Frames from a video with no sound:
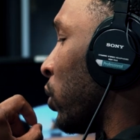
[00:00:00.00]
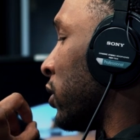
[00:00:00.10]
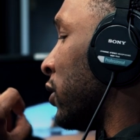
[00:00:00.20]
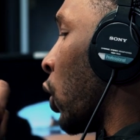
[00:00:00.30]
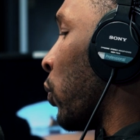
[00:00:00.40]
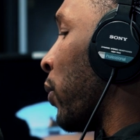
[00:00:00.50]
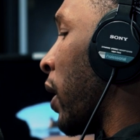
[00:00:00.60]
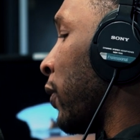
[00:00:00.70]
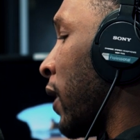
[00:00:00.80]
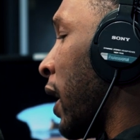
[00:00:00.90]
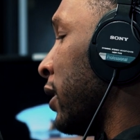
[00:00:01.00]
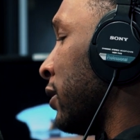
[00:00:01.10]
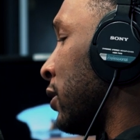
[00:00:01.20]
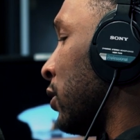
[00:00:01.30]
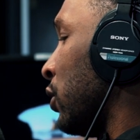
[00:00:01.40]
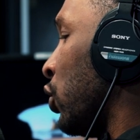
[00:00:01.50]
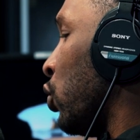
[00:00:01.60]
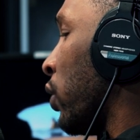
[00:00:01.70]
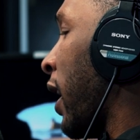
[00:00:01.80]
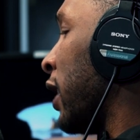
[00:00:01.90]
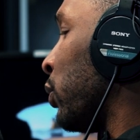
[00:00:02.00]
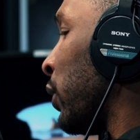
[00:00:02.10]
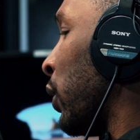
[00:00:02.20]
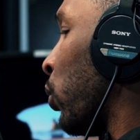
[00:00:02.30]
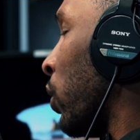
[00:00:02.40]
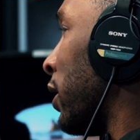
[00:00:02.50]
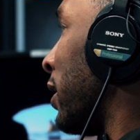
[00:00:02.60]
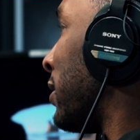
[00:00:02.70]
what's dope about that is you guys being willing